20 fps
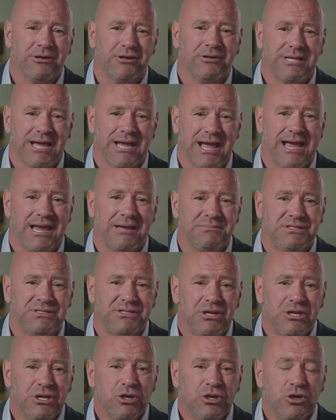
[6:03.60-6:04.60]
times
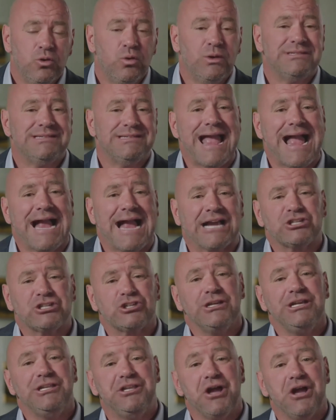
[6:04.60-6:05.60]
who has
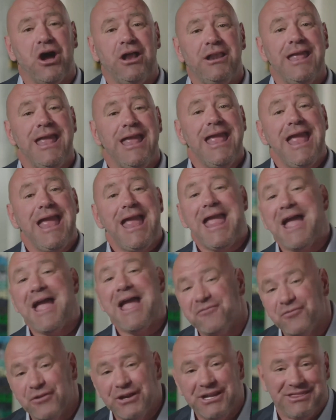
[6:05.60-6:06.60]
actually done
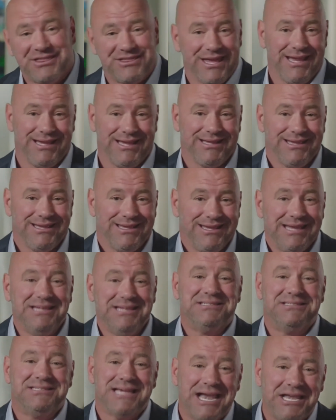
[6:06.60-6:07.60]
everything he
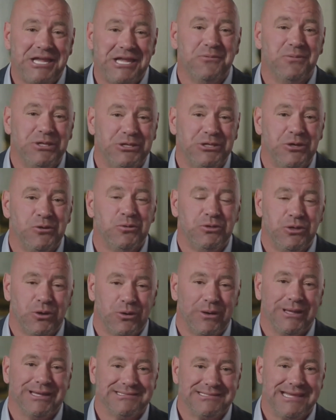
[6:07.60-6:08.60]
said he would do
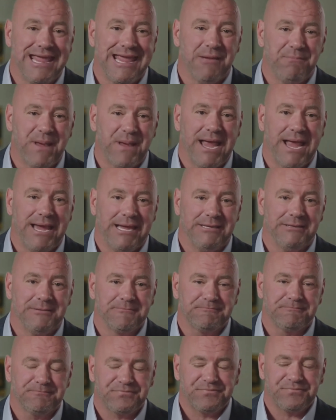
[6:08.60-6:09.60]
during his campaign.
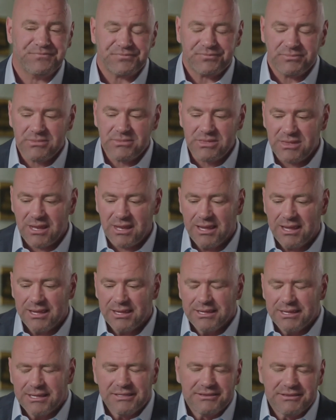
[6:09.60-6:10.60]

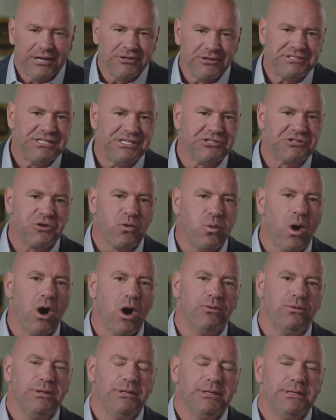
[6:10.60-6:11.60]
There's this
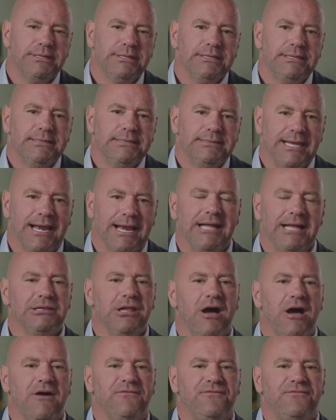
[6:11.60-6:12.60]
quote that I
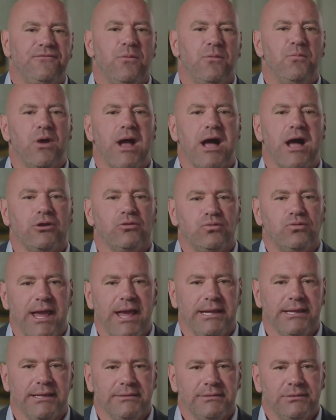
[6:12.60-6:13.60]
love from Ronald
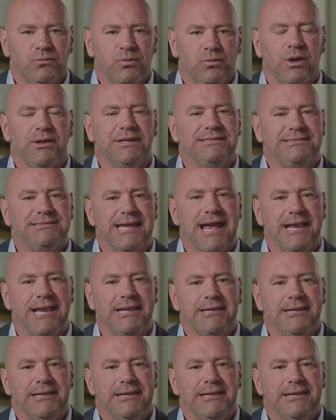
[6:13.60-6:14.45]
Reagan, where he said,